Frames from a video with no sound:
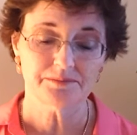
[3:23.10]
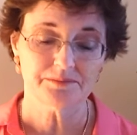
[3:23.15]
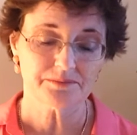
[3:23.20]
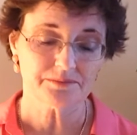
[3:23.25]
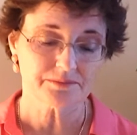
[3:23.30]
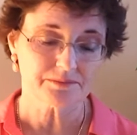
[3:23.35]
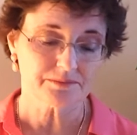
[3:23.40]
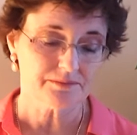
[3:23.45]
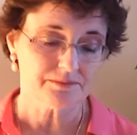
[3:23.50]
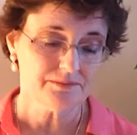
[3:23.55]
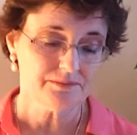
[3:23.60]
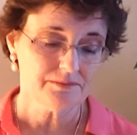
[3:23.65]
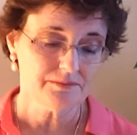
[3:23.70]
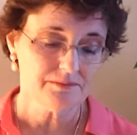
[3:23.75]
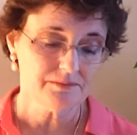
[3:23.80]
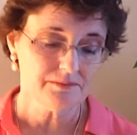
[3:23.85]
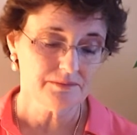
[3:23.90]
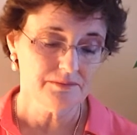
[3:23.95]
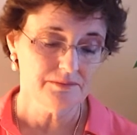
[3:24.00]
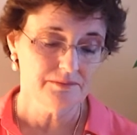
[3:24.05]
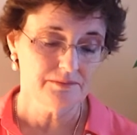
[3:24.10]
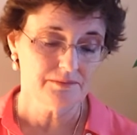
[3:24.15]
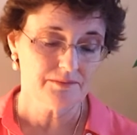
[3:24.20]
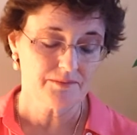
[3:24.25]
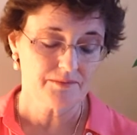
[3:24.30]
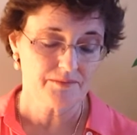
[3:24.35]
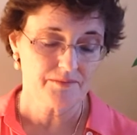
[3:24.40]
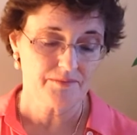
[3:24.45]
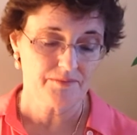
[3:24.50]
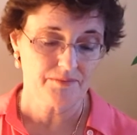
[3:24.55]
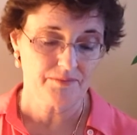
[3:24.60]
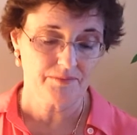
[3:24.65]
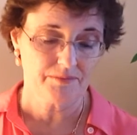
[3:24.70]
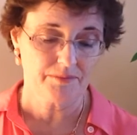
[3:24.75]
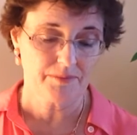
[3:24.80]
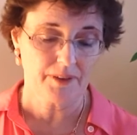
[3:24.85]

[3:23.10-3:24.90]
(no one is talking)